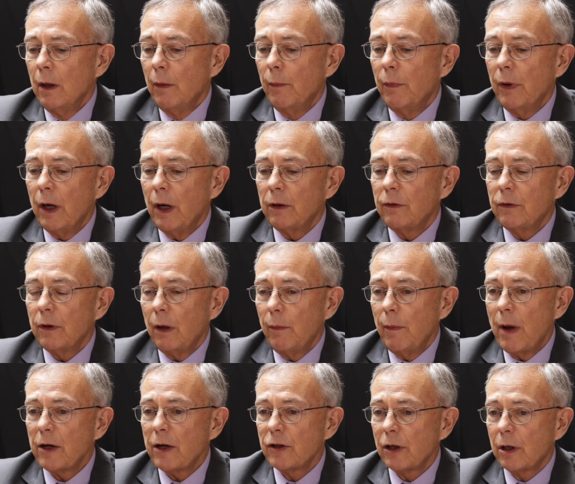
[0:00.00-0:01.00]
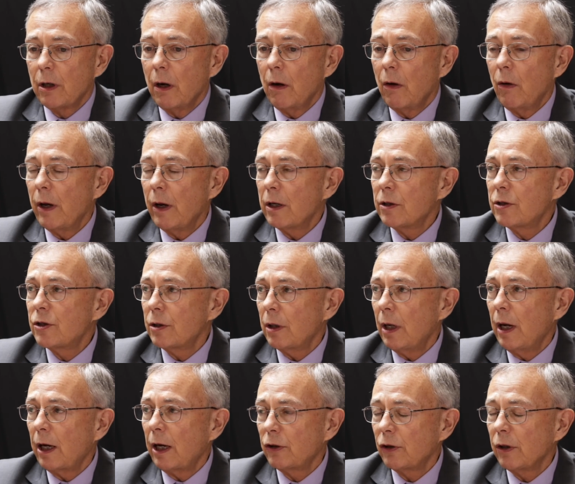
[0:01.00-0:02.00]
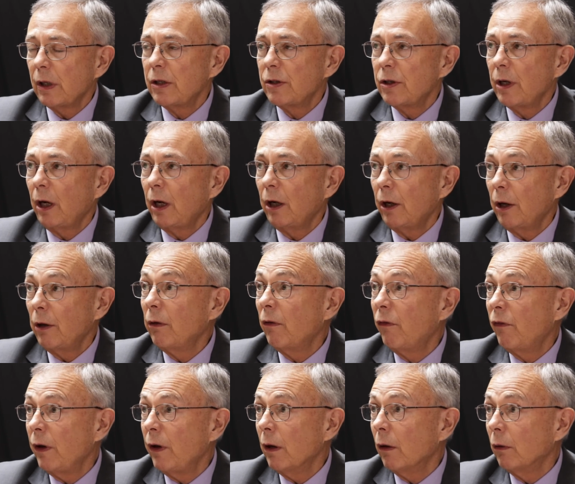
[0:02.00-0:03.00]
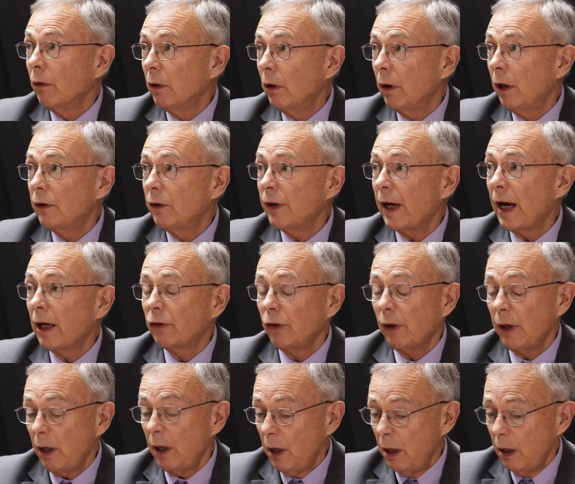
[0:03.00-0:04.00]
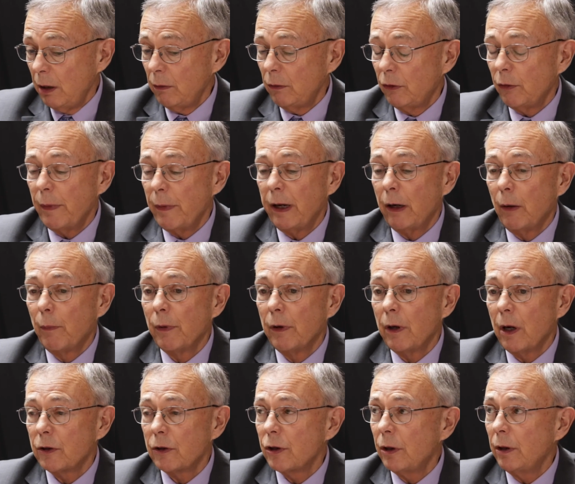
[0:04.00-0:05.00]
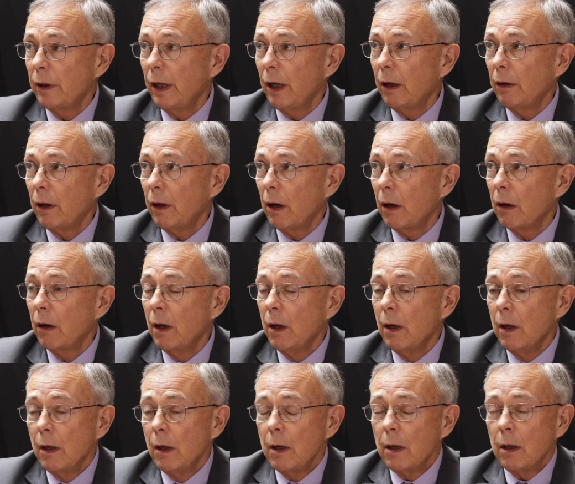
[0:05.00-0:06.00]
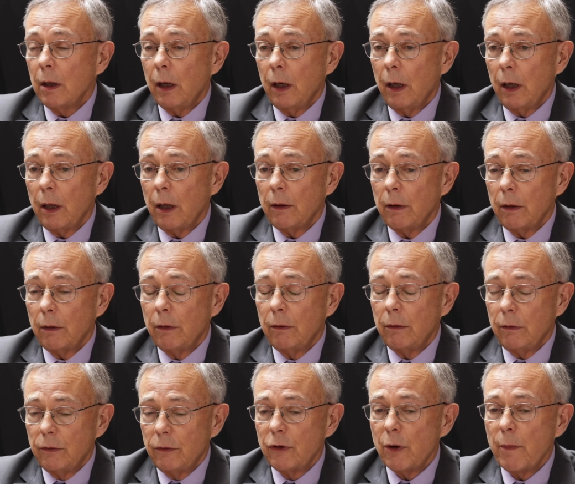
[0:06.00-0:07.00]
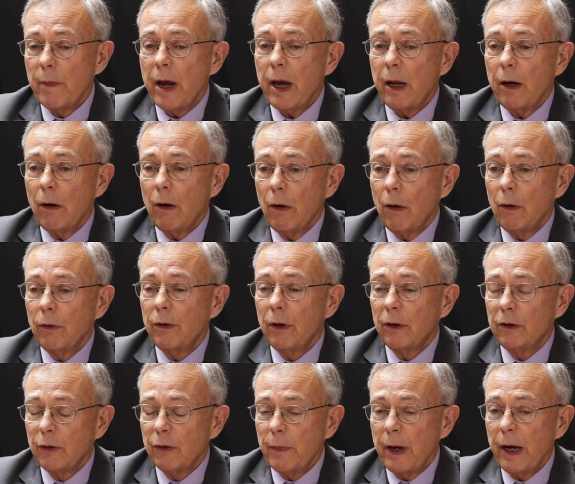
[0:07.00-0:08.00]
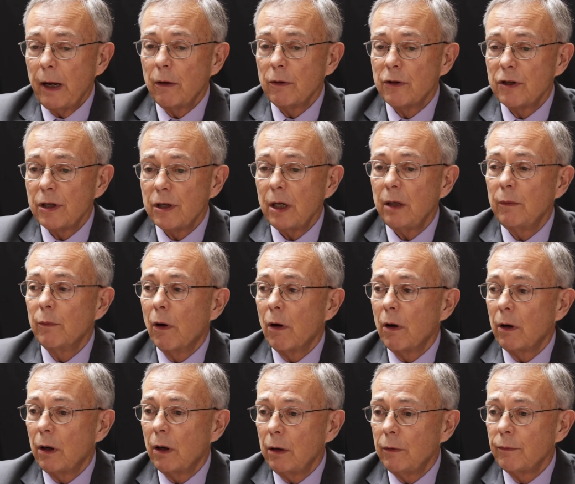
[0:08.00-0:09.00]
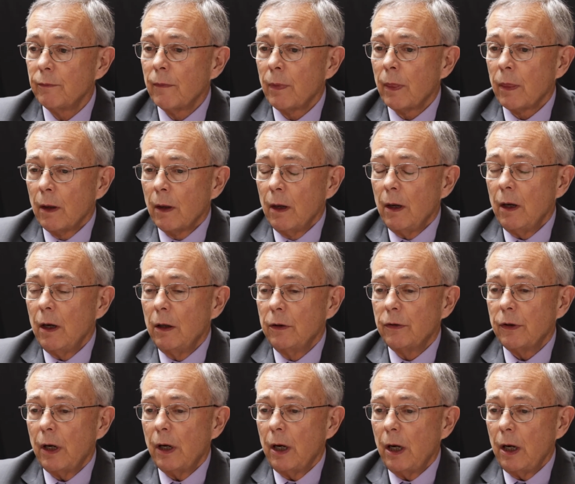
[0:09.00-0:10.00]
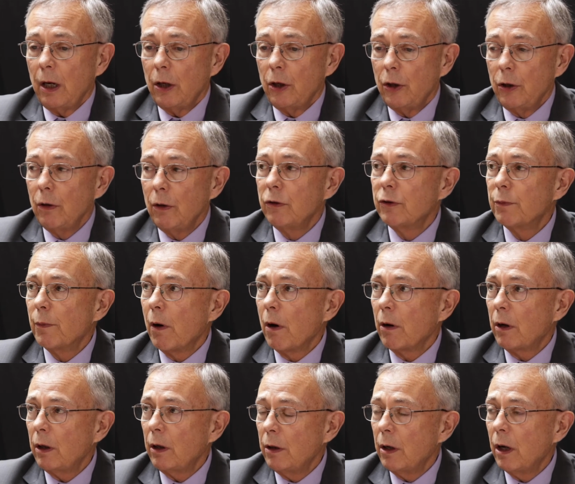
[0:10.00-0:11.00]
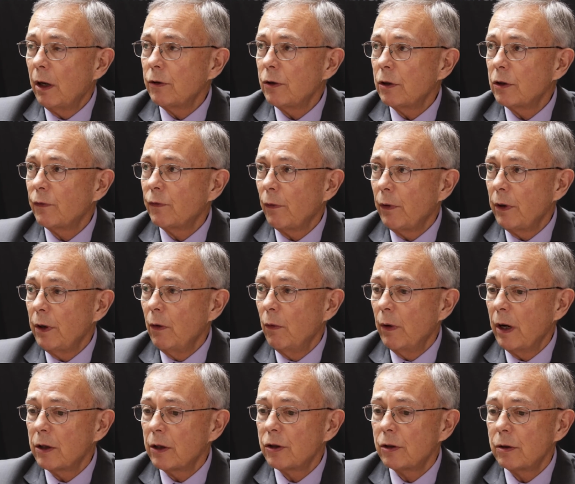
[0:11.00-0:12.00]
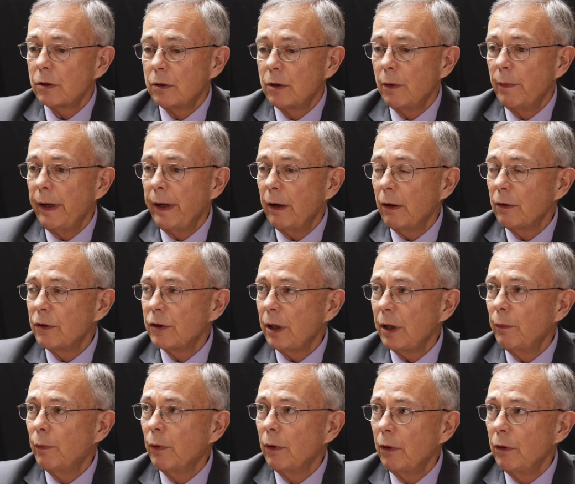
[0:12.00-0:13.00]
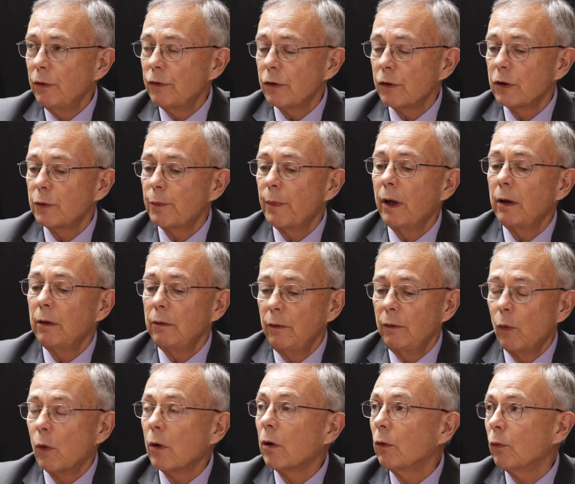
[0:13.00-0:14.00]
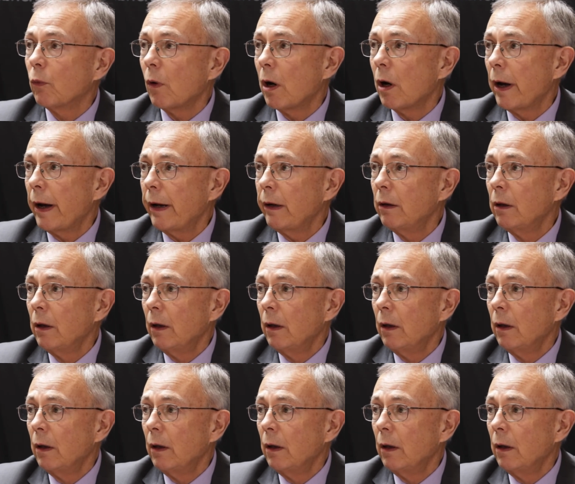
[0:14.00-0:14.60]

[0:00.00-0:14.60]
But Mexico has actually seen it in the field. It's actually in tomato production down there. And the tomato seed market is a huge market, not just for U.S. tomato seed producers, but worldwide.